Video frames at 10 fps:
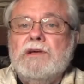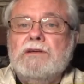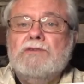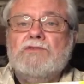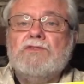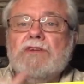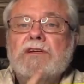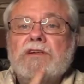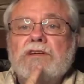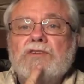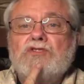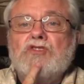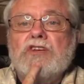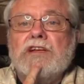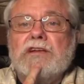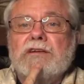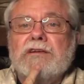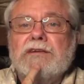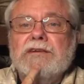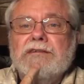his chin.
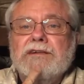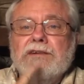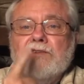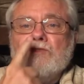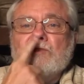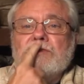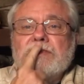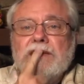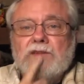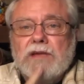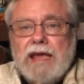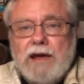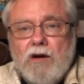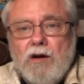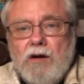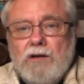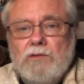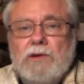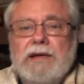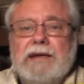So his teeth hang all the
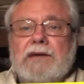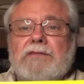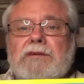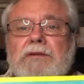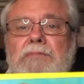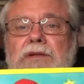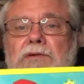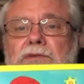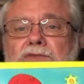way down below